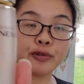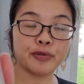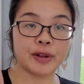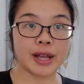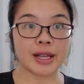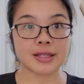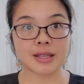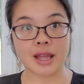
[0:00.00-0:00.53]

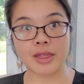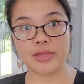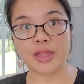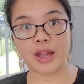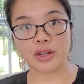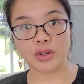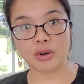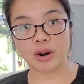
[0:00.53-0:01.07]
face and
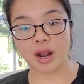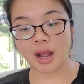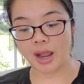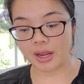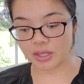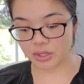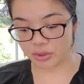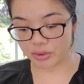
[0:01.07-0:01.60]
then your
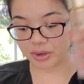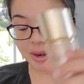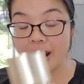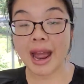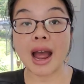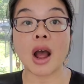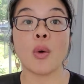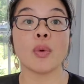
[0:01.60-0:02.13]
eyes. So
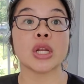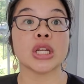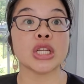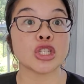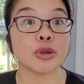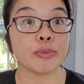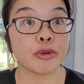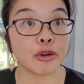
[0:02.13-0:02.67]
now we
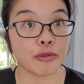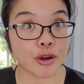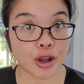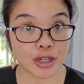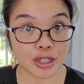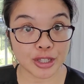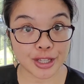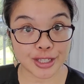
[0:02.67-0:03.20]
need to move
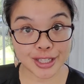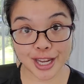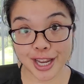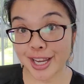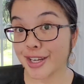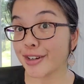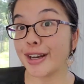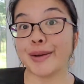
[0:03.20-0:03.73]
on to the
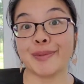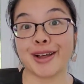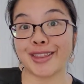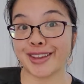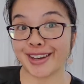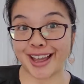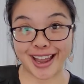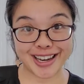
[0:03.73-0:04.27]
day cream
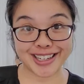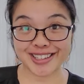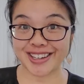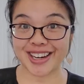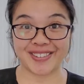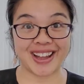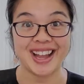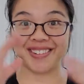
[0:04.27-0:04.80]
and the night
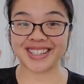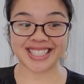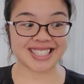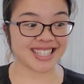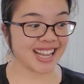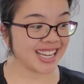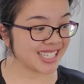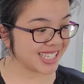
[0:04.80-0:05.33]
cream. How
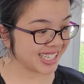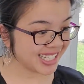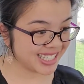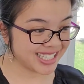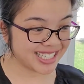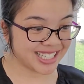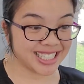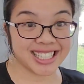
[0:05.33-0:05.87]
exciting
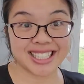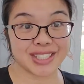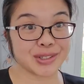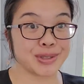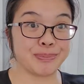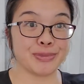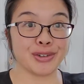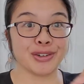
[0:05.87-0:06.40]
is this?
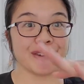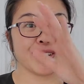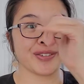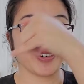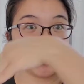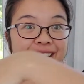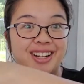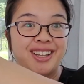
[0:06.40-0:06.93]
We're
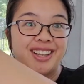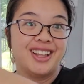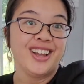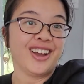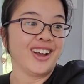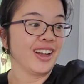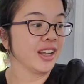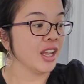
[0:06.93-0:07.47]
moving right
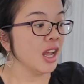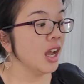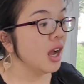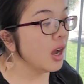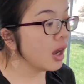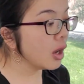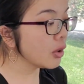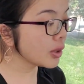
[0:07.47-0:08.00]
along.
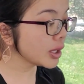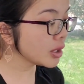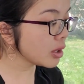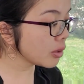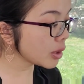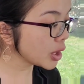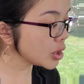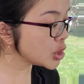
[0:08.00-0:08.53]
Okie
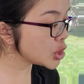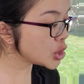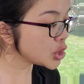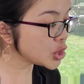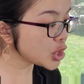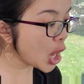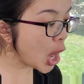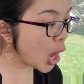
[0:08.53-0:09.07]
dokie.
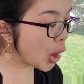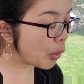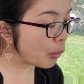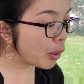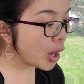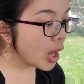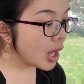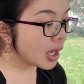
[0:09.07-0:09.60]

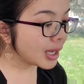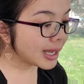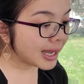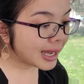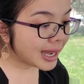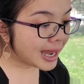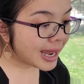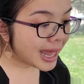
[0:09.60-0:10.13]
So
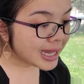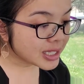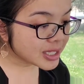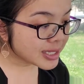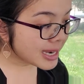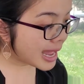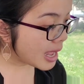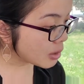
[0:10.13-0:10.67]

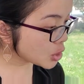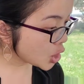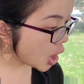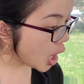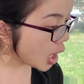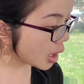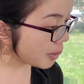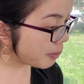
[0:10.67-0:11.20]
let's now
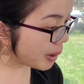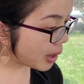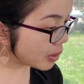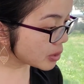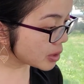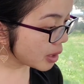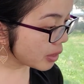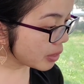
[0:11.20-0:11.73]
talk
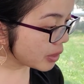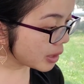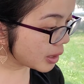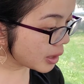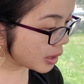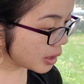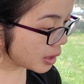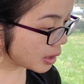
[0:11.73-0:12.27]
about
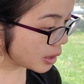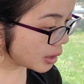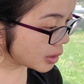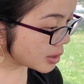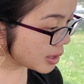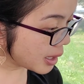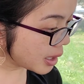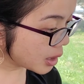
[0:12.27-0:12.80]

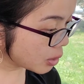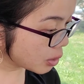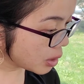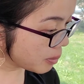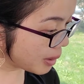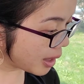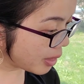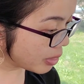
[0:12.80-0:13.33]
the day
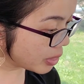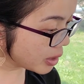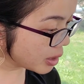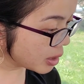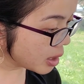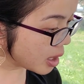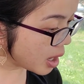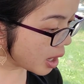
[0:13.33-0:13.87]
cream and
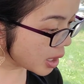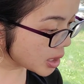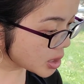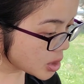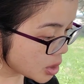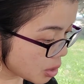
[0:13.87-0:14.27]
the night